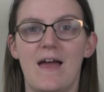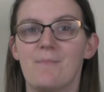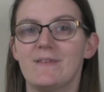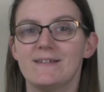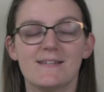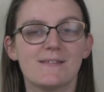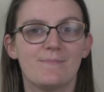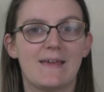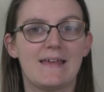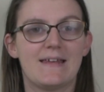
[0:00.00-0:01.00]
But that
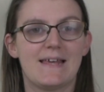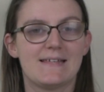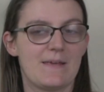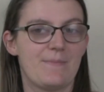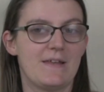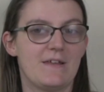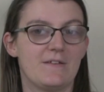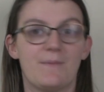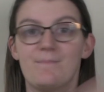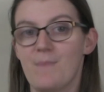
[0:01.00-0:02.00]
doesn't mean it's the opinion
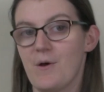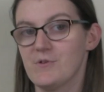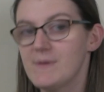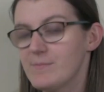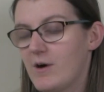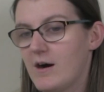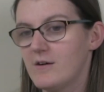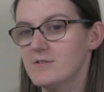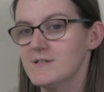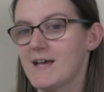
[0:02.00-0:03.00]
that most people
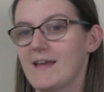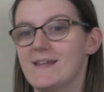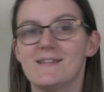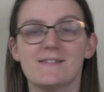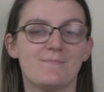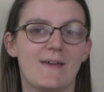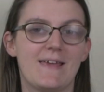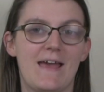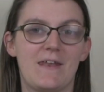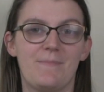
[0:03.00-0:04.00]
hold, and it doesn't
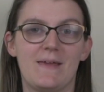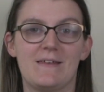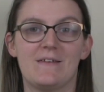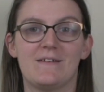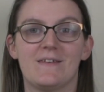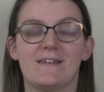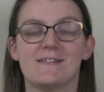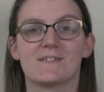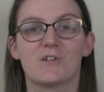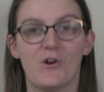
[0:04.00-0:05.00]
make it an opinion that
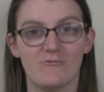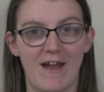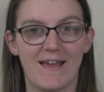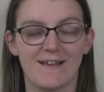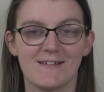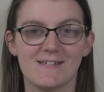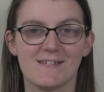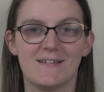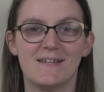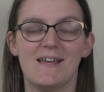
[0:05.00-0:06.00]
is correct.
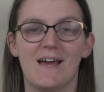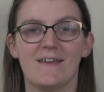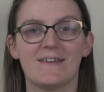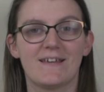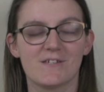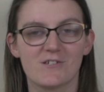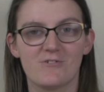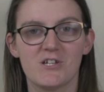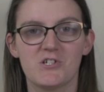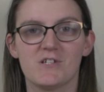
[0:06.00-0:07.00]
I think as
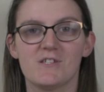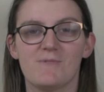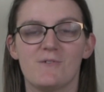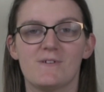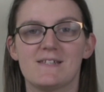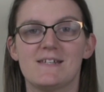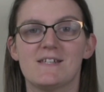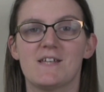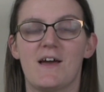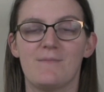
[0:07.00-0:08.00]
Christians we always need
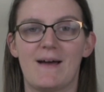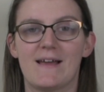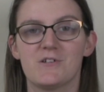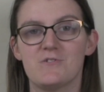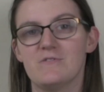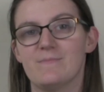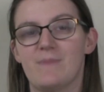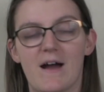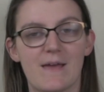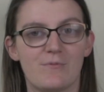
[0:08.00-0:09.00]
to turn back to the
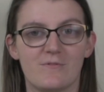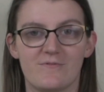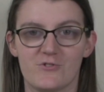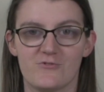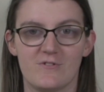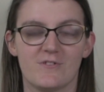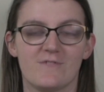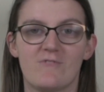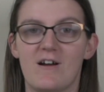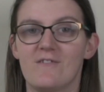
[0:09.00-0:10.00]
Bible for truth
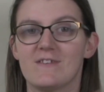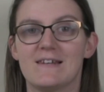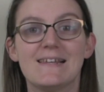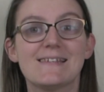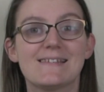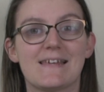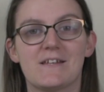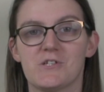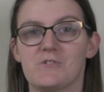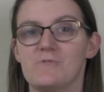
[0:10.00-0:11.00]
rather than
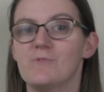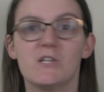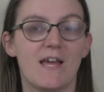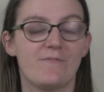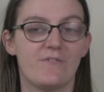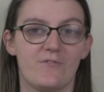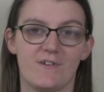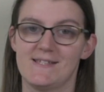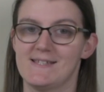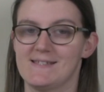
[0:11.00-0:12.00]
listening to whichever
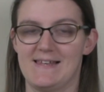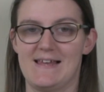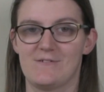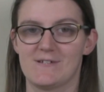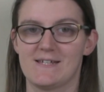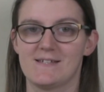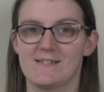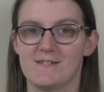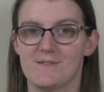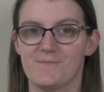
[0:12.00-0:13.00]
voice is the
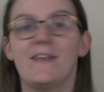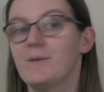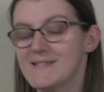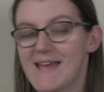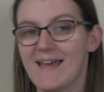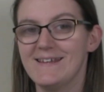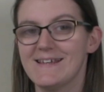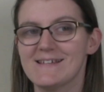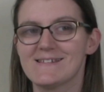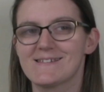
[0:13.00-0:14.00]
loudest. Number 10
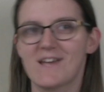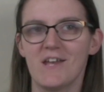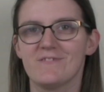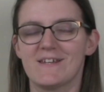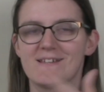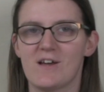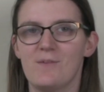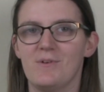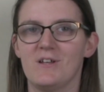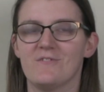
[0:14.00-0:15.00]
is kind of an
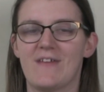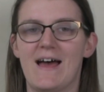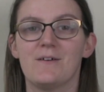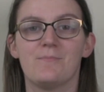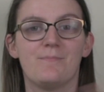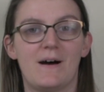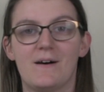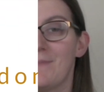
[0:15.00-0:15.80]
example of that, but